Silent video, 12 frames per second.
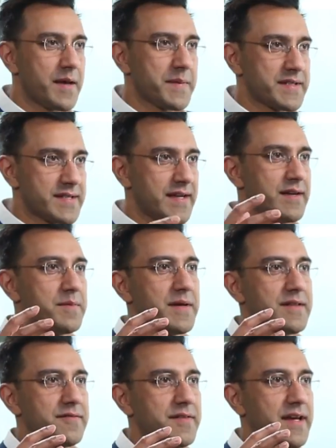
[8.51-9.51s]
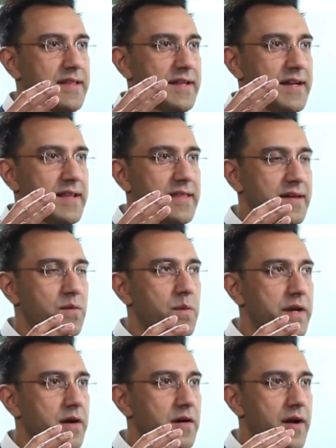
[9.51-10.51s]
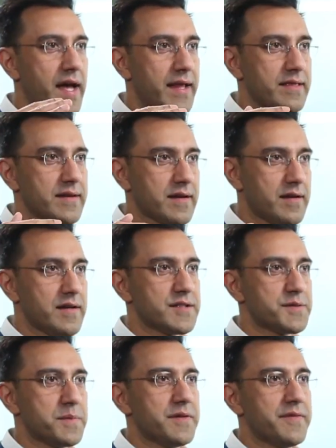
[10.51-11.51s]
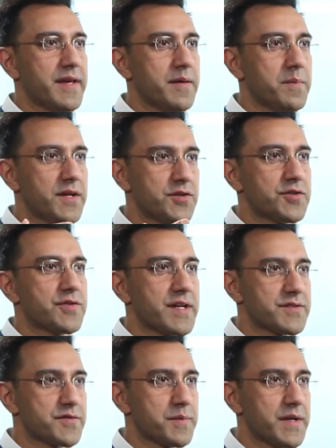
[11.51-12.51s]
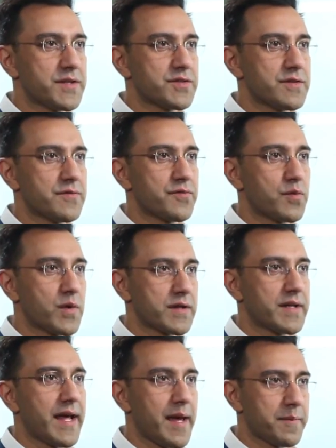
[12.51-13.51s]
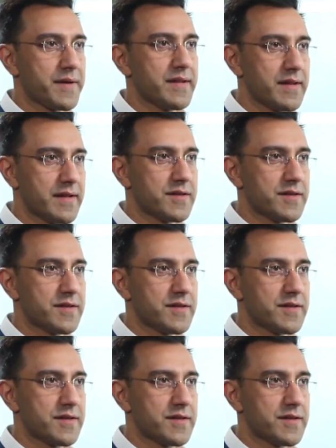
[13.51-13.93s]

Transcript: I'm excited about the fact that I think we are at the cusp of a major transformation for what could happen in the